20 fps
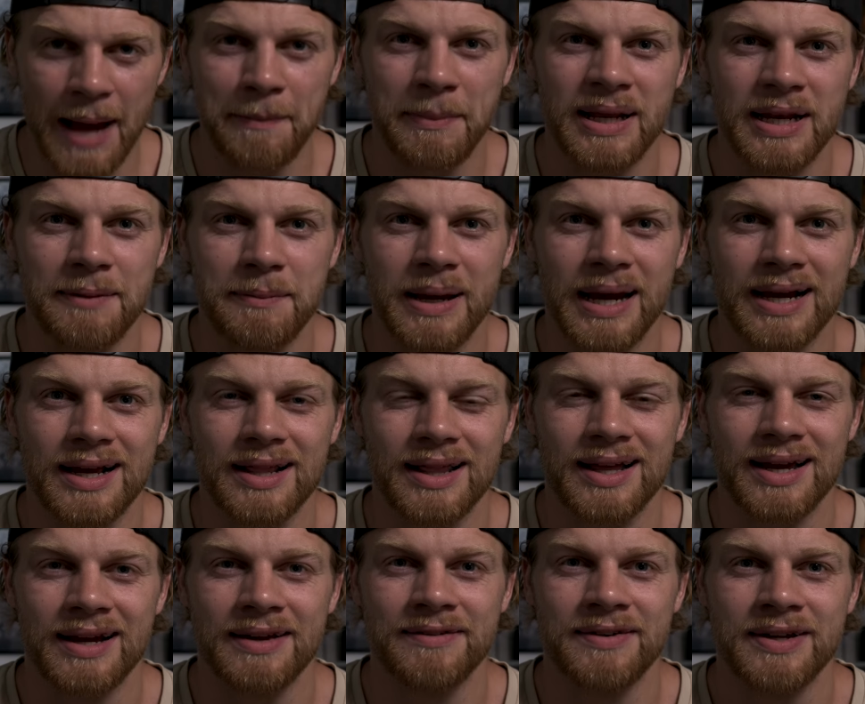I made it back
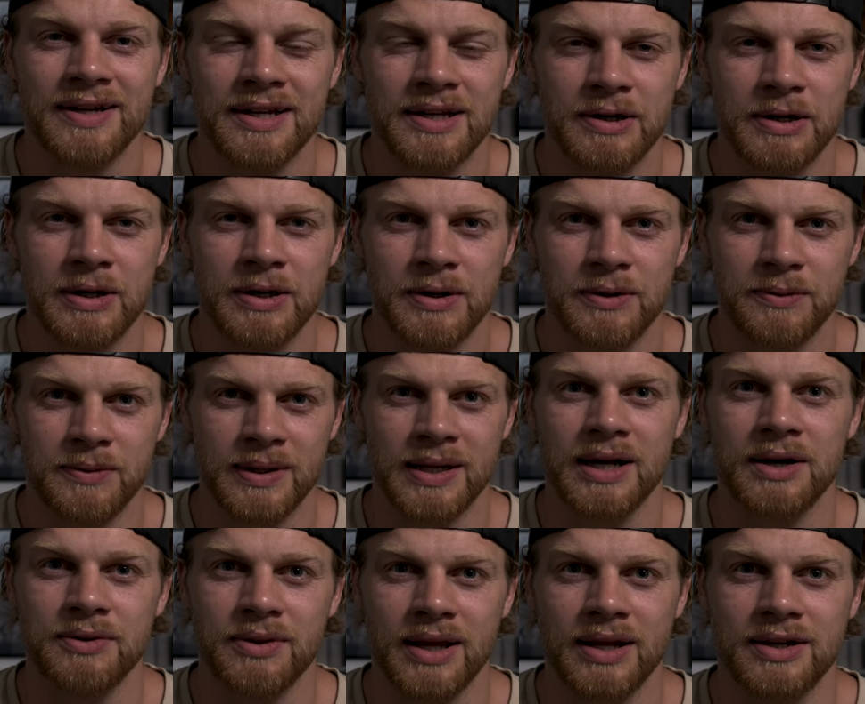alive
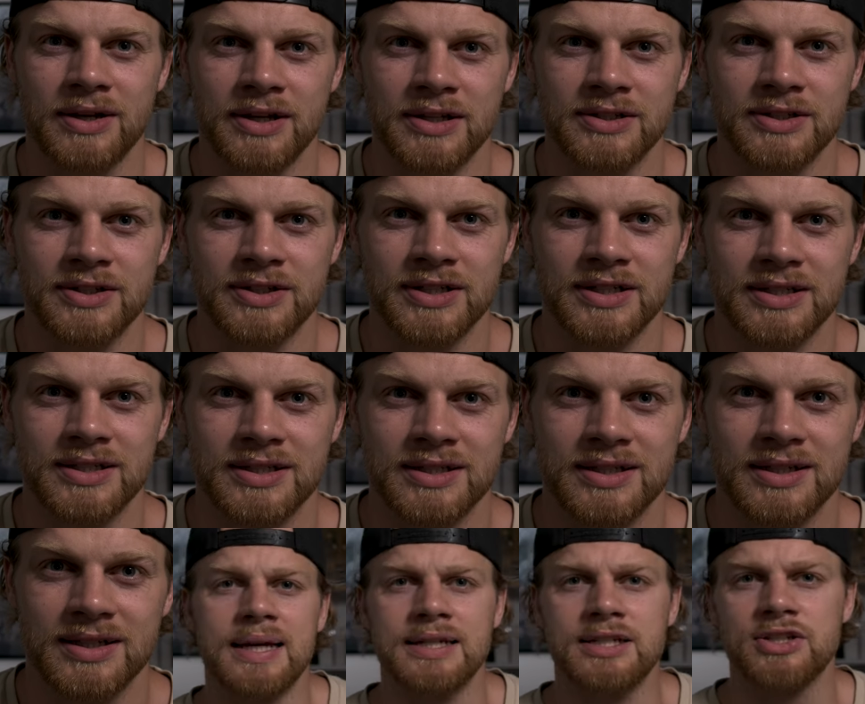without any
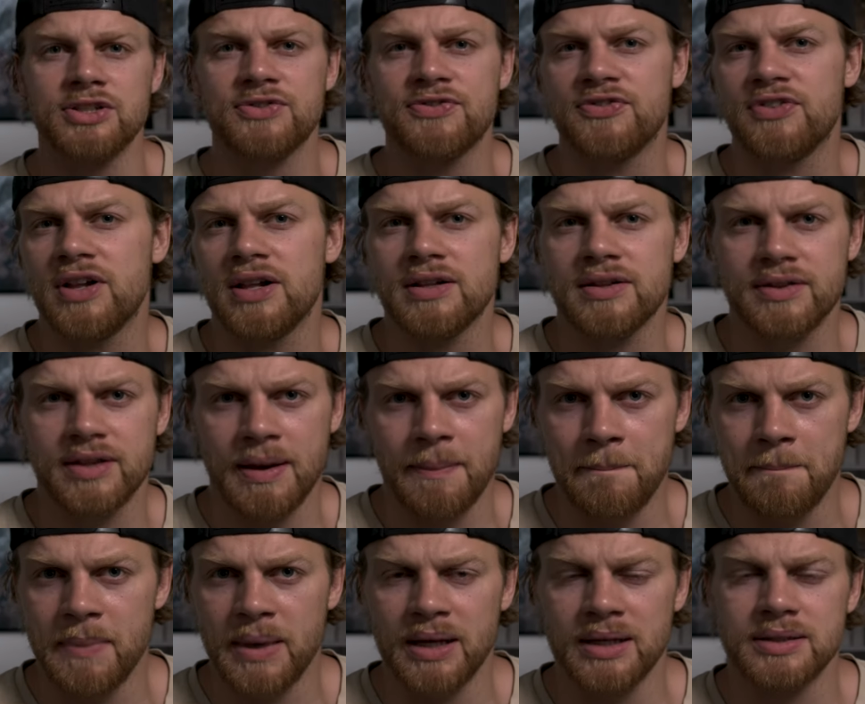injuries. It just felt
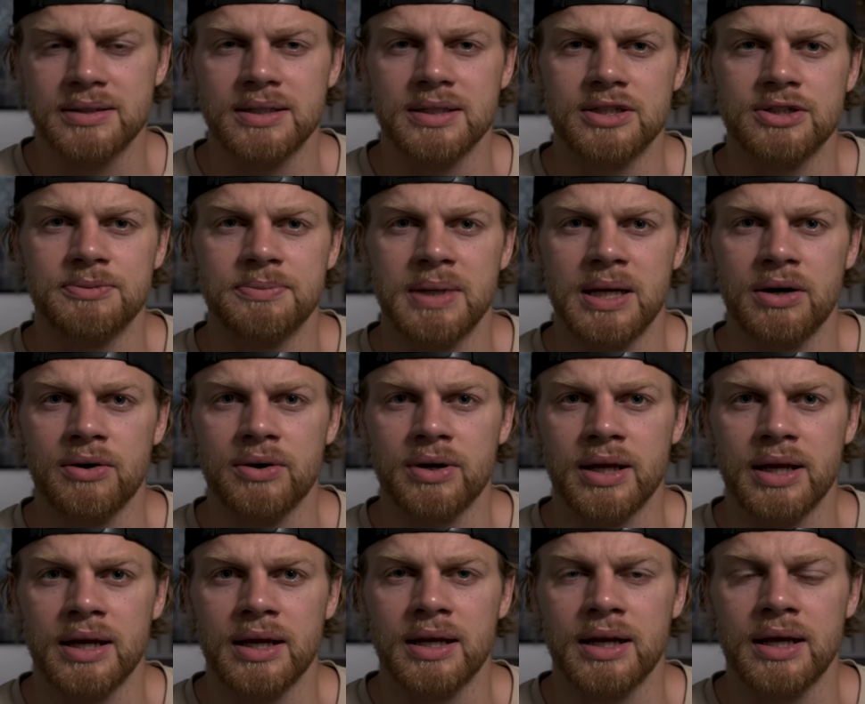amazing to be out
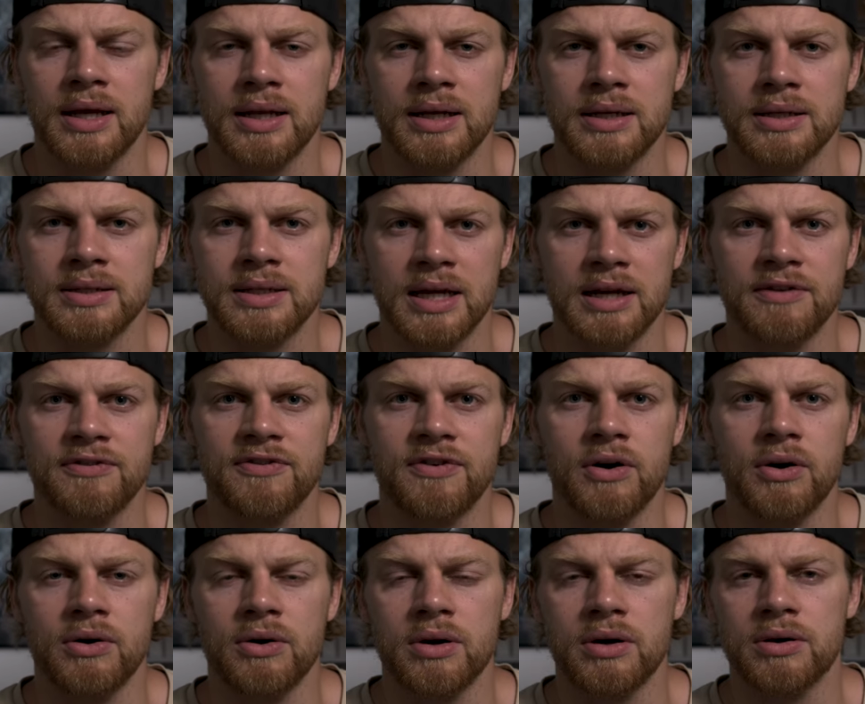again and take
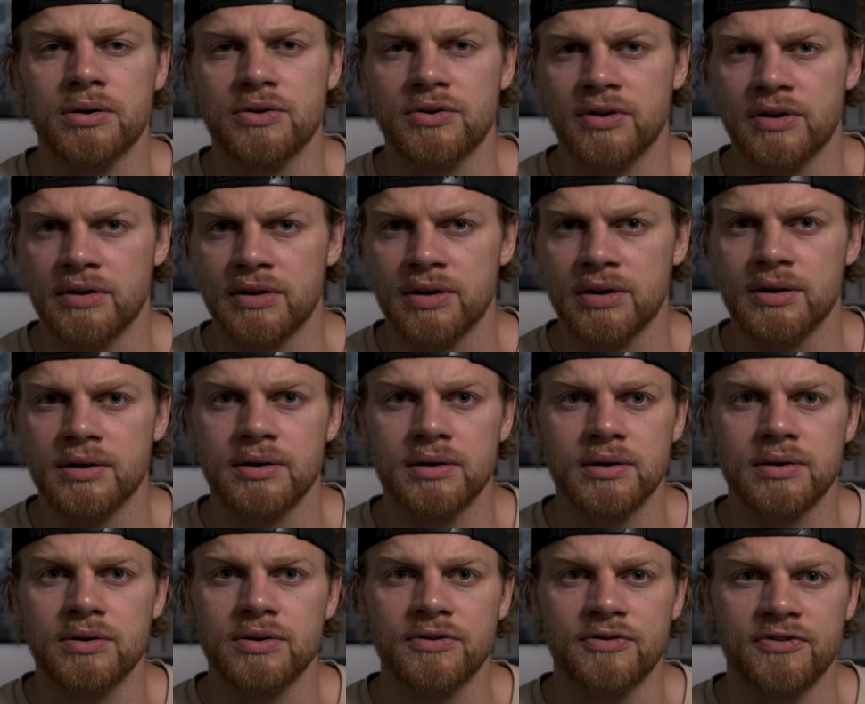photos and
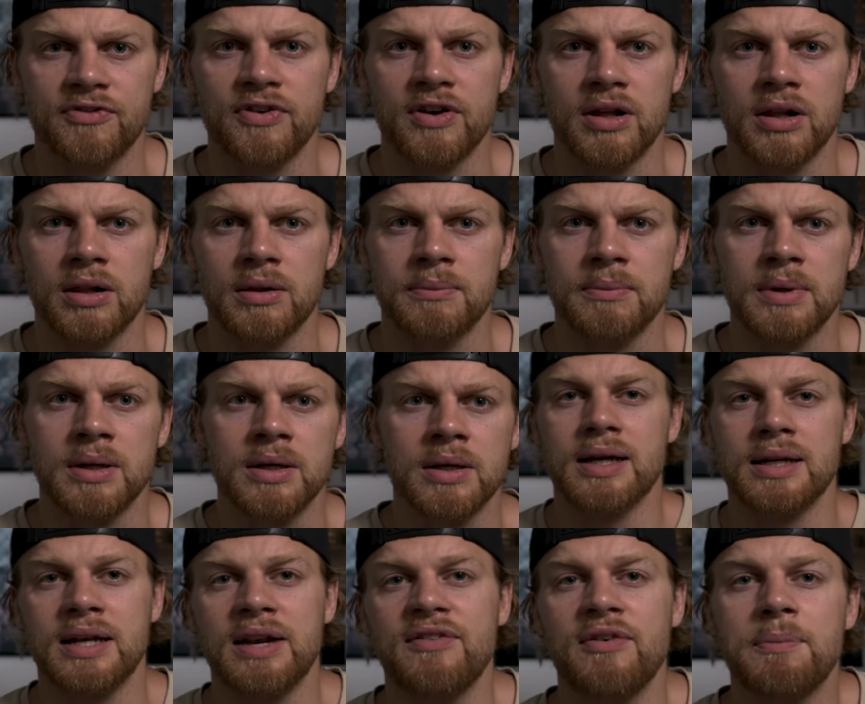to film.
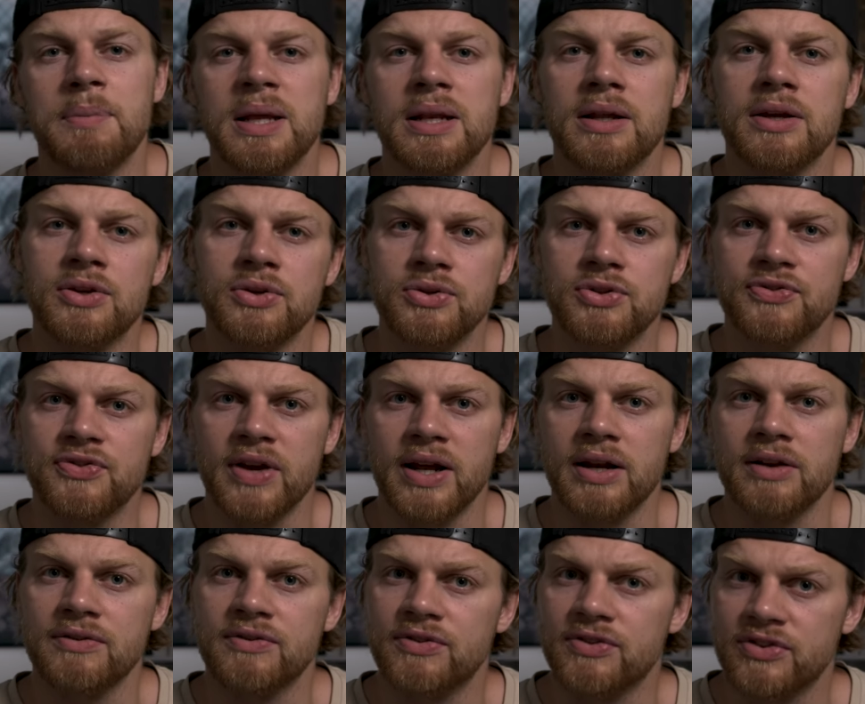I've never been a huge
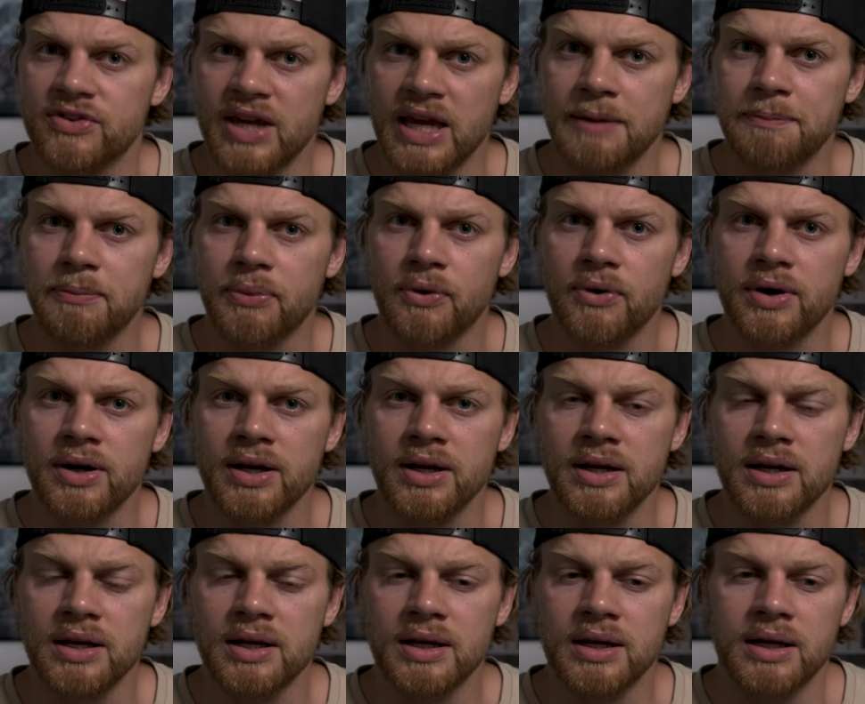fan of
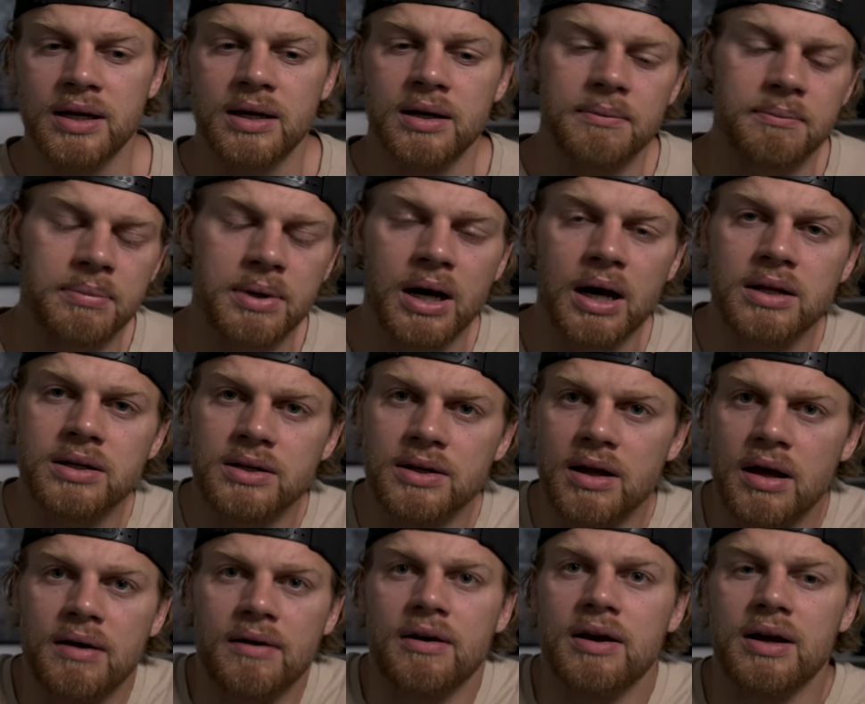skateboarding, but